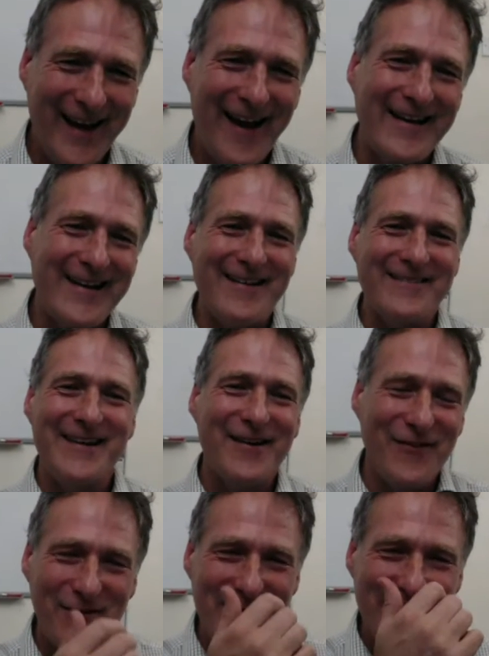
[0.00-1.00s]
I know, Neil.
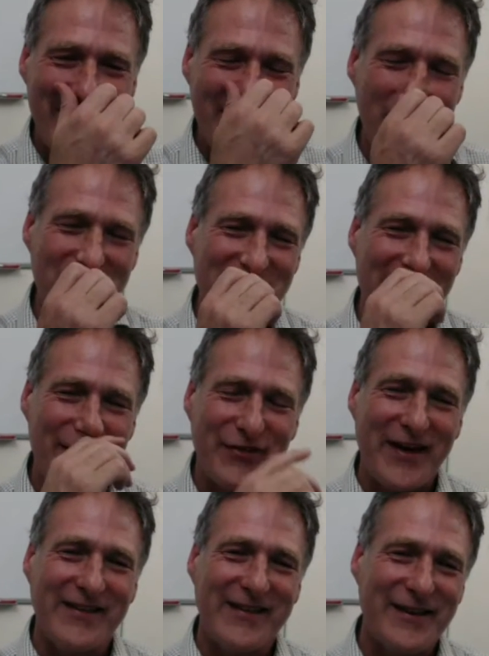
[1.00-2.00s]
What was that? What was that
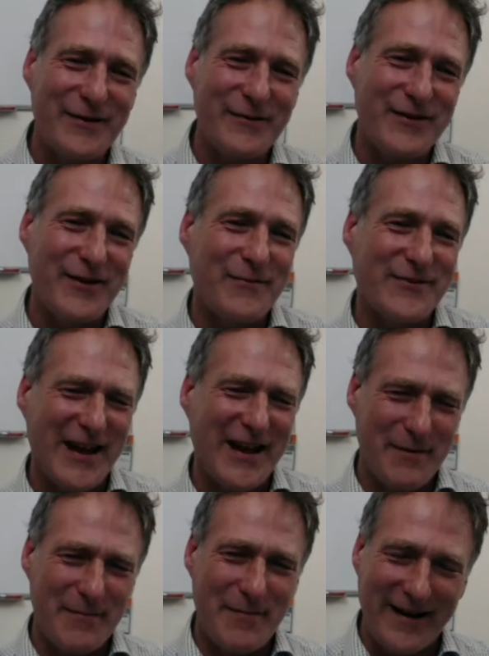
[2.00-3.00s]
thing that you were telling
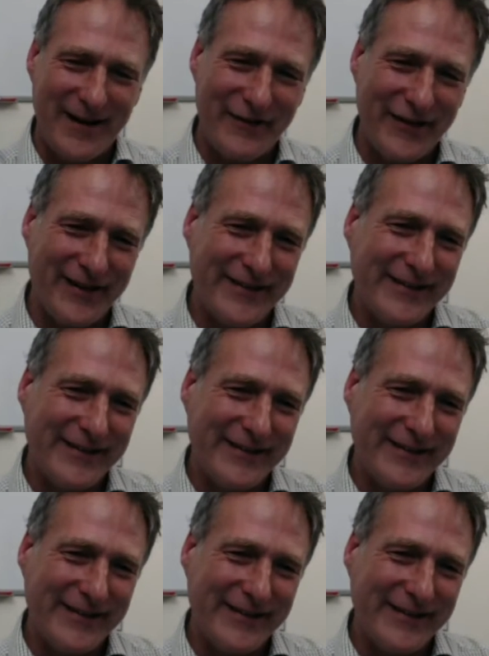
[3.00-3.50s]
me about it? I think.